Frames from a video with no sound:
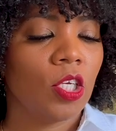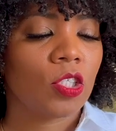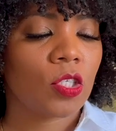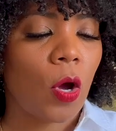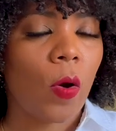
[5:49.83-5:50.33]

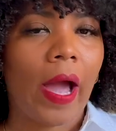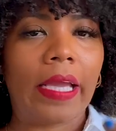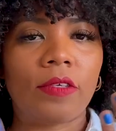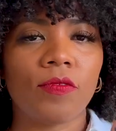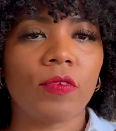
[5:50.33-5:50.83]
So
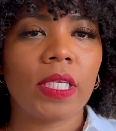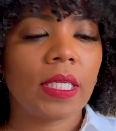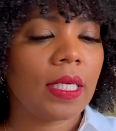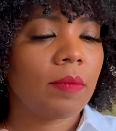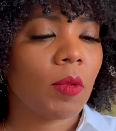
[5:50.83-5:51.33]
I
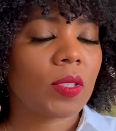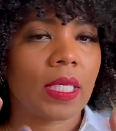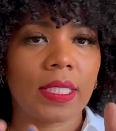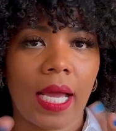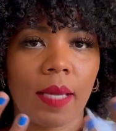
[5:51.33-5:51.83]
really, most
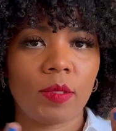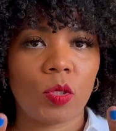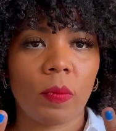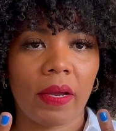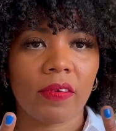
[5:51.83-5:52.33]
of the time,
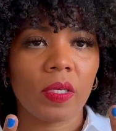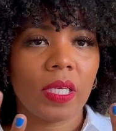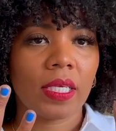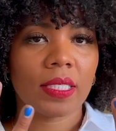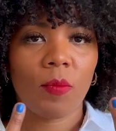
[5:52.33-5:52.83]
do my real
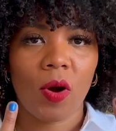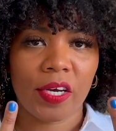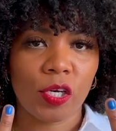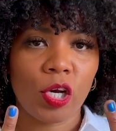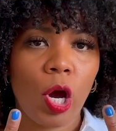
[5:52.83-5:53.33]
nails. They
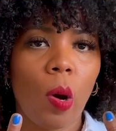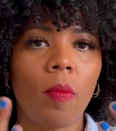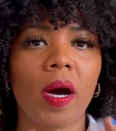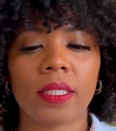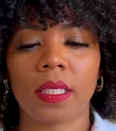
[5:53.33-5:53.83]
wanted to know,
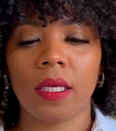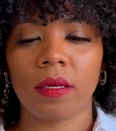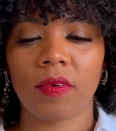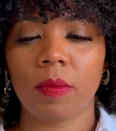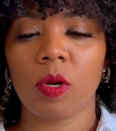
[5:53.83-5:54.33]
but
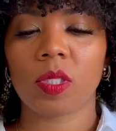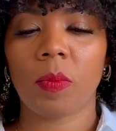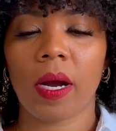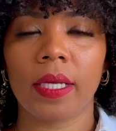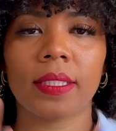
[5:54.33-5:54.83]
for the most
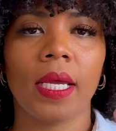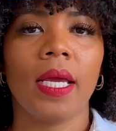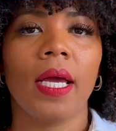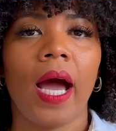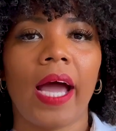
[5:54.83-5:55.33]
part,
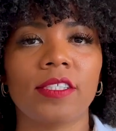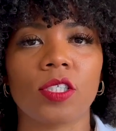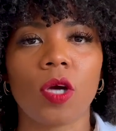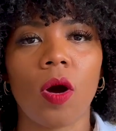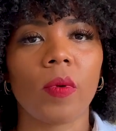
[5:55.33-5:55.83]
I
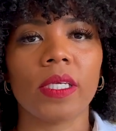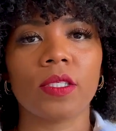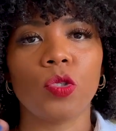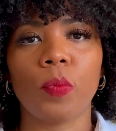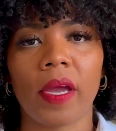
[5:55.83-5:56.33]
just always
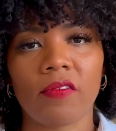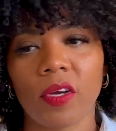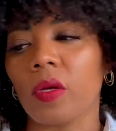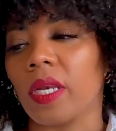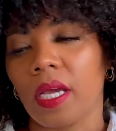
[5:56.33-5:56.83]
do my
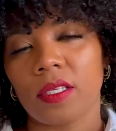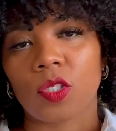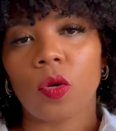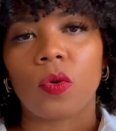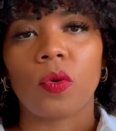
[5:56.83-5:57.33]
real nails,
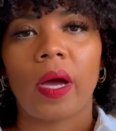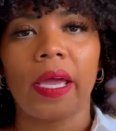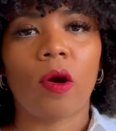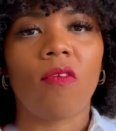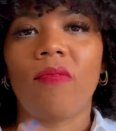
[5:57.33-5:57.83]
so
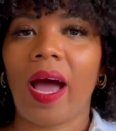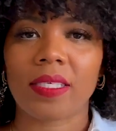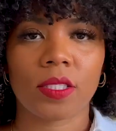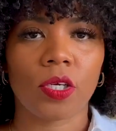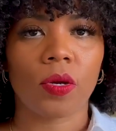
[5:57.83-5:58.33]
I go
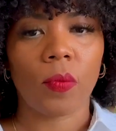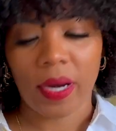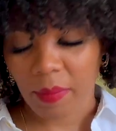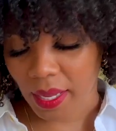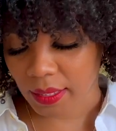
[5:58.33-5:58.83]
faster when
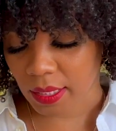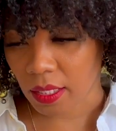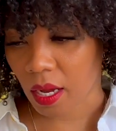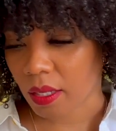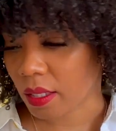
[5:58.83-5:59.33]
I'm
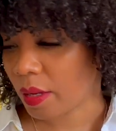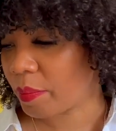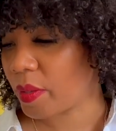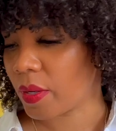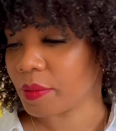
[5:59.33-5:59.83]
editing on the
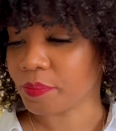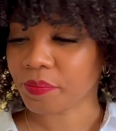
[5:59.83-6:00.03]
computer.